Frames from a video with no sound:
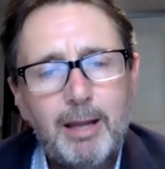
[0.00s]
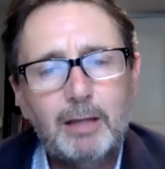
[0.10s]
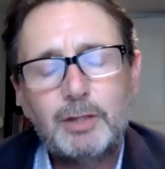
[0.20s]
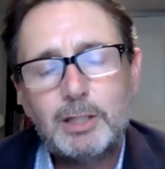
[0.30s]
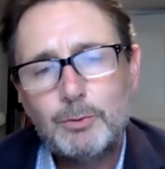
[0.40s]

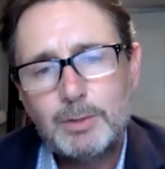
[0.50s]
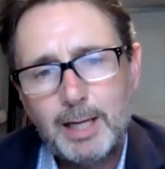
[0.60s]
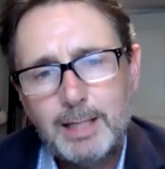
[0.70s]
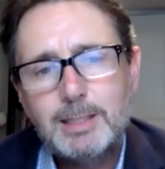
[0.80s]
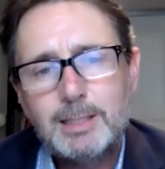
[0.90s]
If the
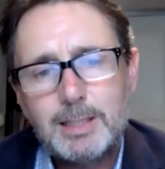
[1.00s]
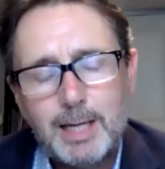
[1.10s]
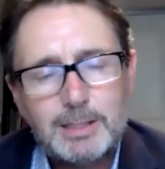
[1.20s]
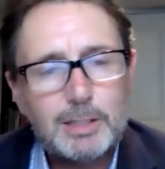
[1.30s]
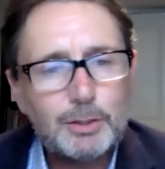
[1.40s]
United
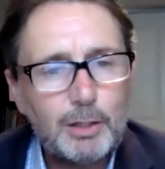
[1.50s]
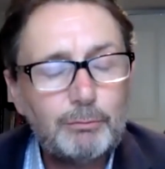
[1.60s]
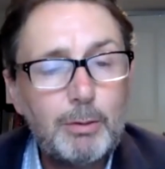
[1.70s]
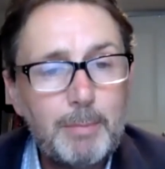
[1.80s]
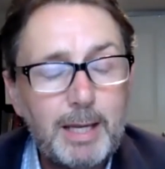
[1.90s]
States is going to
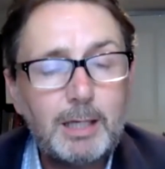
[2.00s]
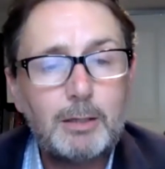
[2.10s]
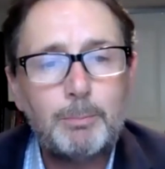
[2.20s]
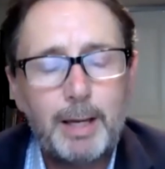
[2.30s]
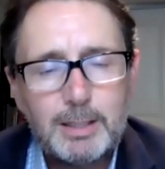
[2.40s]
remain
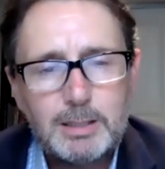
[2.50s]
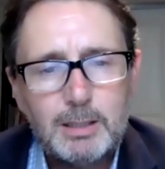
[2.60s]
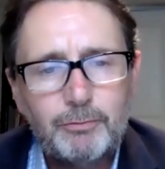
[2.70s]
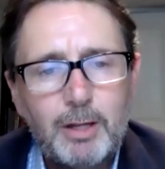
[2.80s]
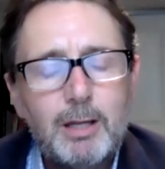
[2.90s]

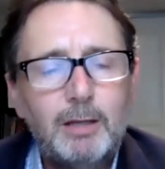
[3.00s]
competitive,